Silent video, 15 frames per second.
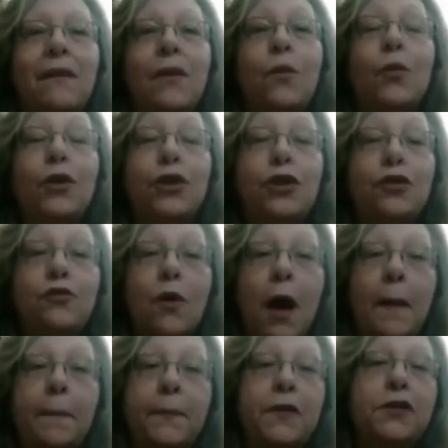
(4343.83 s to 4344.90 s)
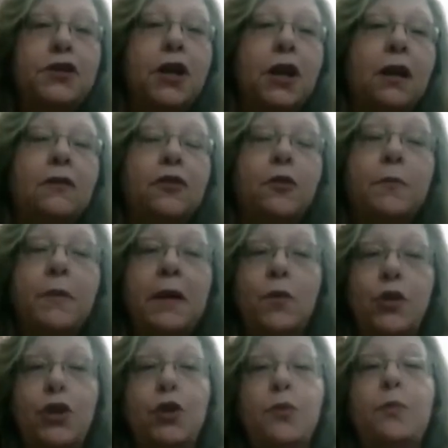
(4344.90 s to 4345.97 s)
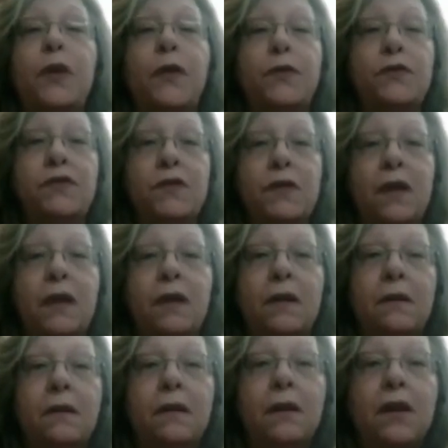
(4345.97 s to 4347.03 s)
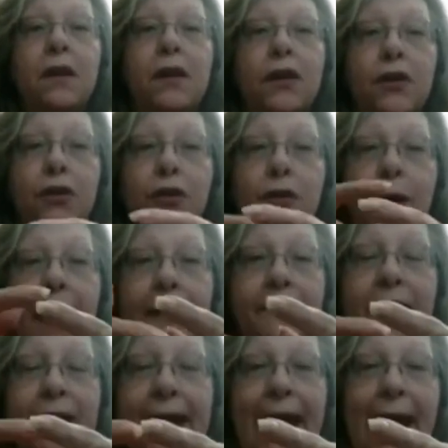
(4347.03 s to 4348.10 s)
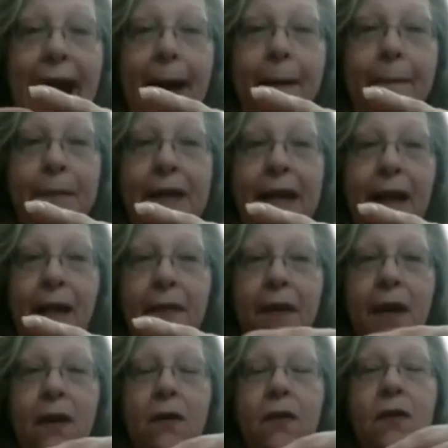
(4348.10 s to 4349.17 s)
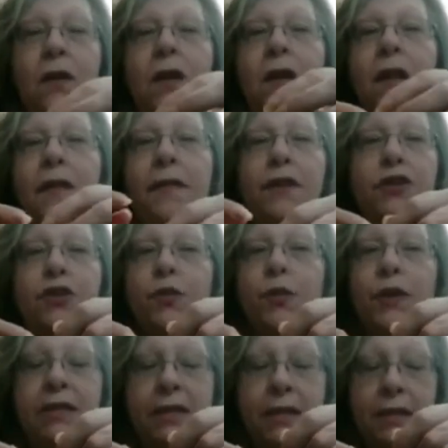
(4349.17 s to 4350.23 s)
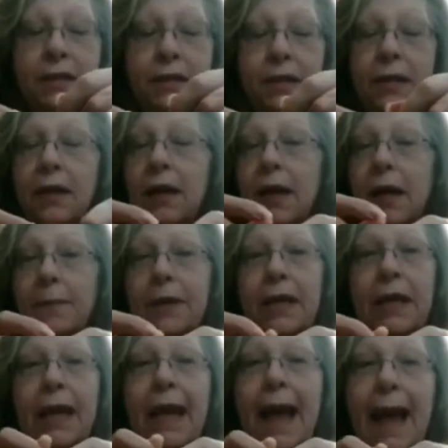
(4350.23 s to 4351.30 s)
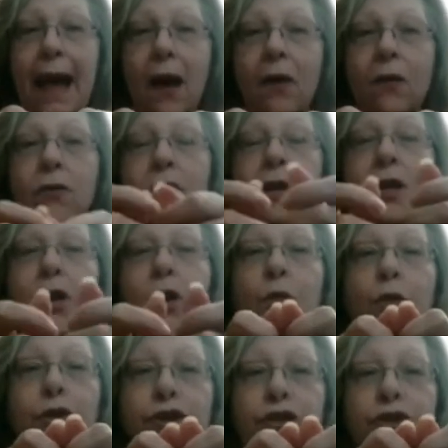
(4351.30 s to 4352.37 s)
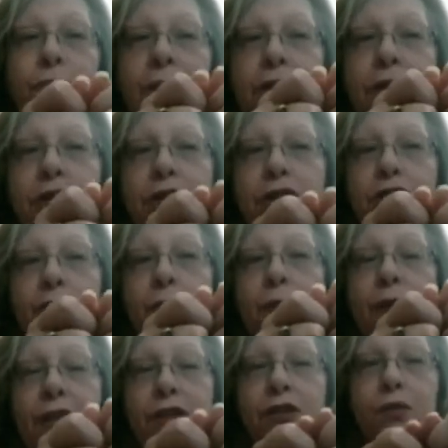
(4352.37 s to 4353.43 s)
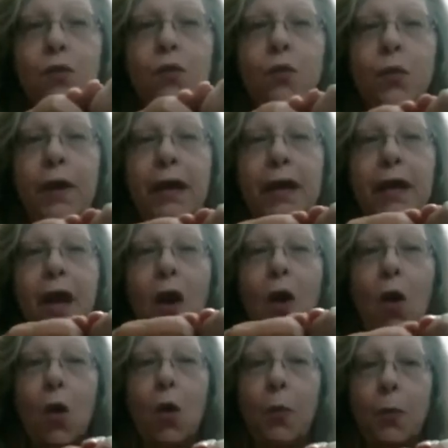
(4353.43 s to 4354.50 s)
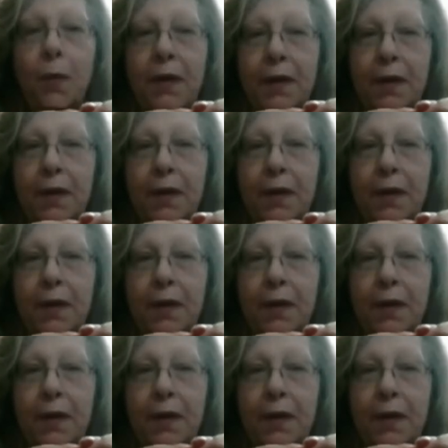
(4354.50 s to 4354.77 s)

When you drop the shuttle, you mean when you post it, you have a gap down there. The twist isn't coming out. What you need to do is reopen